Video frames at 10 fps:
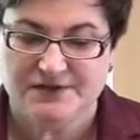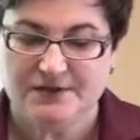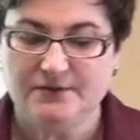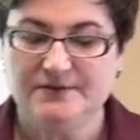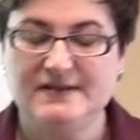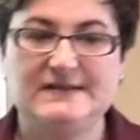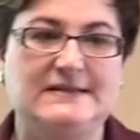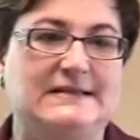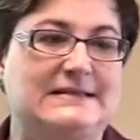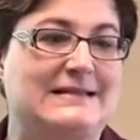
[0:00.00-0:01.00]
So this
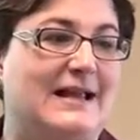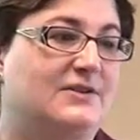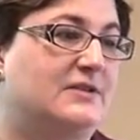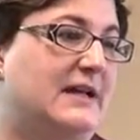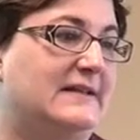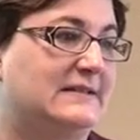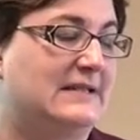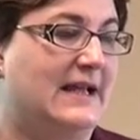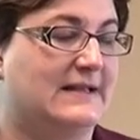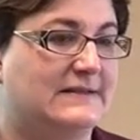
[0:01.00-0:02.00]
is a
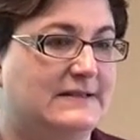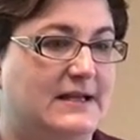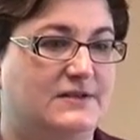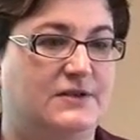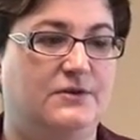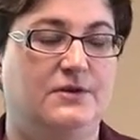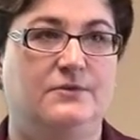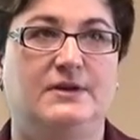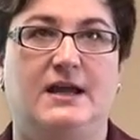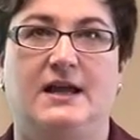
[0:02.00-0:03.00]
standardized test. So
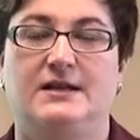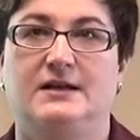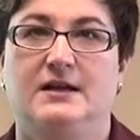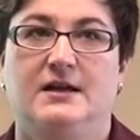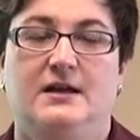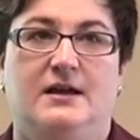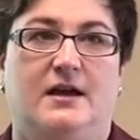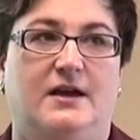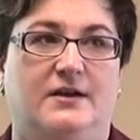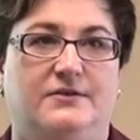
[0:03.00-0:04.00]
you can,
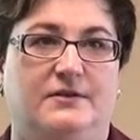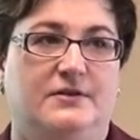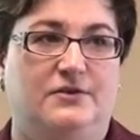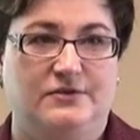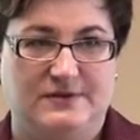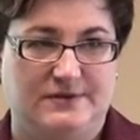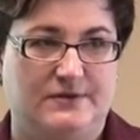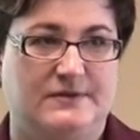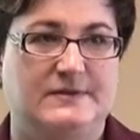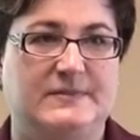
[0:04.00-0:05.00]
uh, you know, there's,
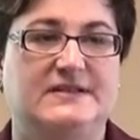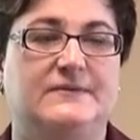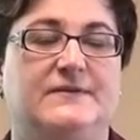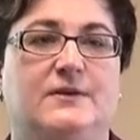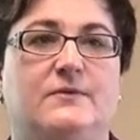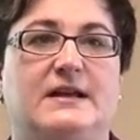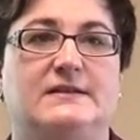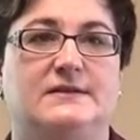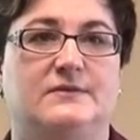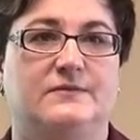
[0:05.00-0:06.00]
there's specific
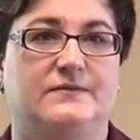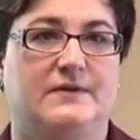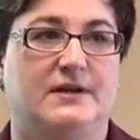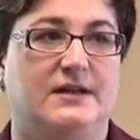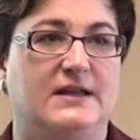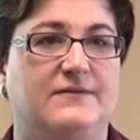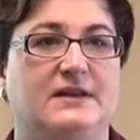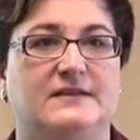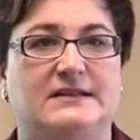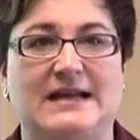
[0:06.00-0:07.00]
ways of uh,
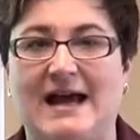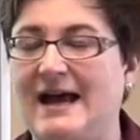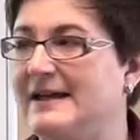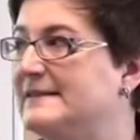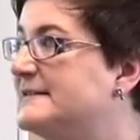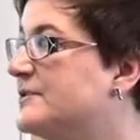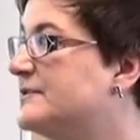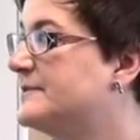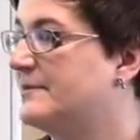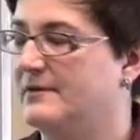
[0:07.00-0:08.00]
giving the tasks.
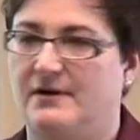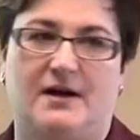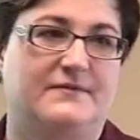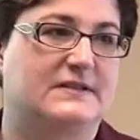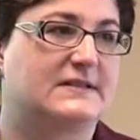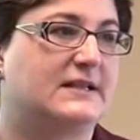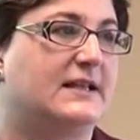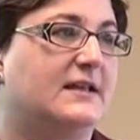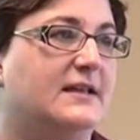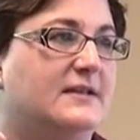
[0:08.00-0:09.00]
There's
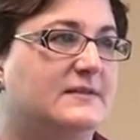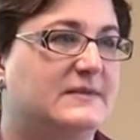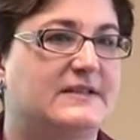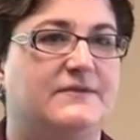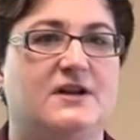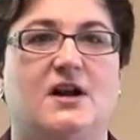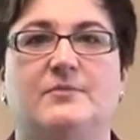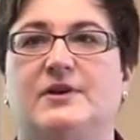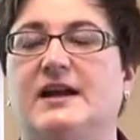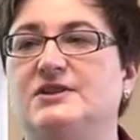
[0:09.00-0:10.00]
obviously specific
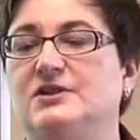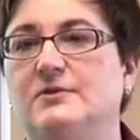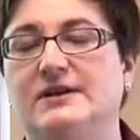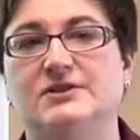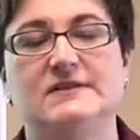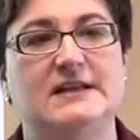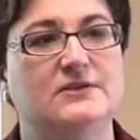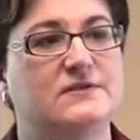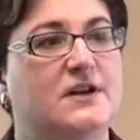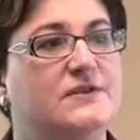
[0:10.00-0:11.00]
comprehension questions,
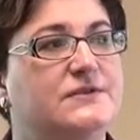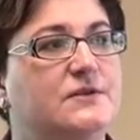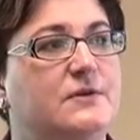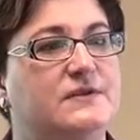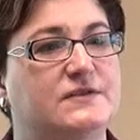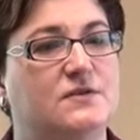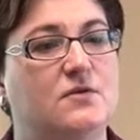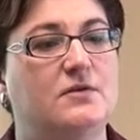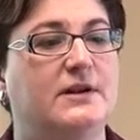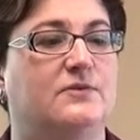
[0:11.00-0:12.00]
and there's also a
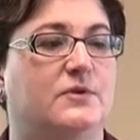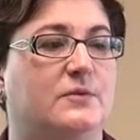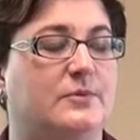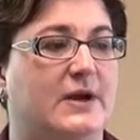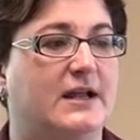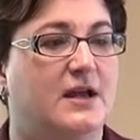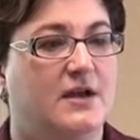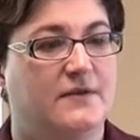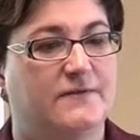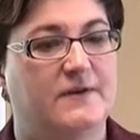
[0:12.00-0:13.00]
scoring rubric
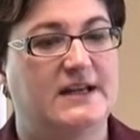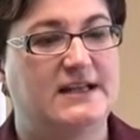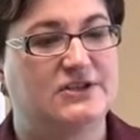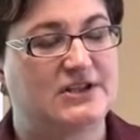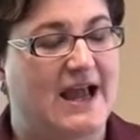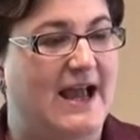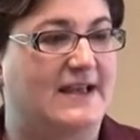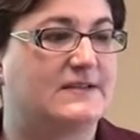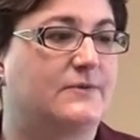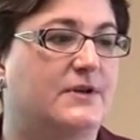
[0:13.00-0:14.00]
for each
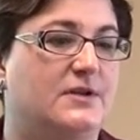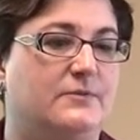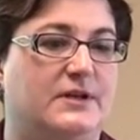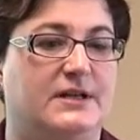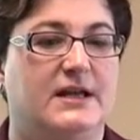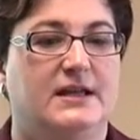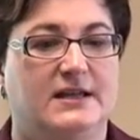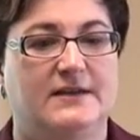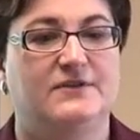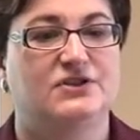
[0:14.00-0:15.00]
task where you would
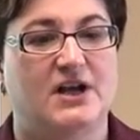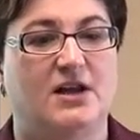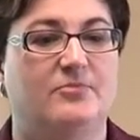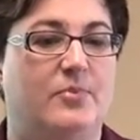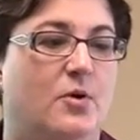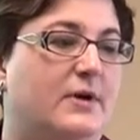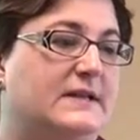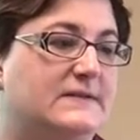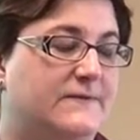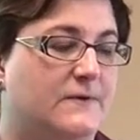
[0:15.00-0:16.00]
give a child
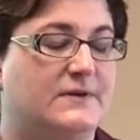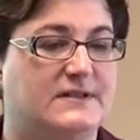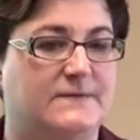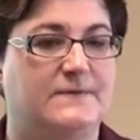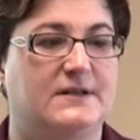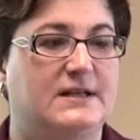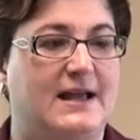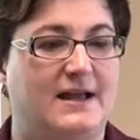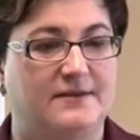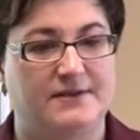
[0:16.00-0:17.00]
points for different
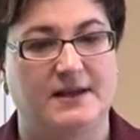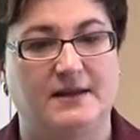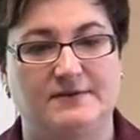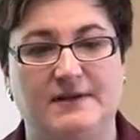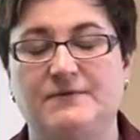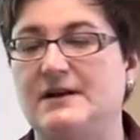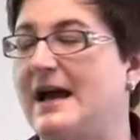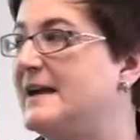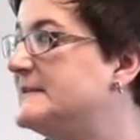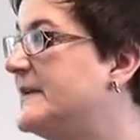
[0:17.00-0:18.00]
thing, different
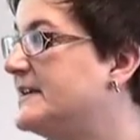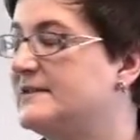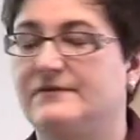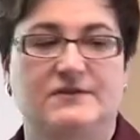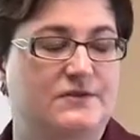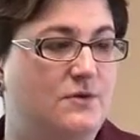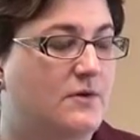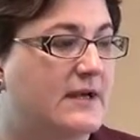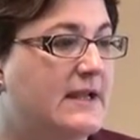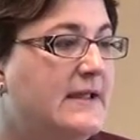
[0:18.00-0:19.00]
aspects of the
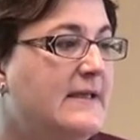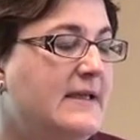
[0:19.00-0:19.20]
story.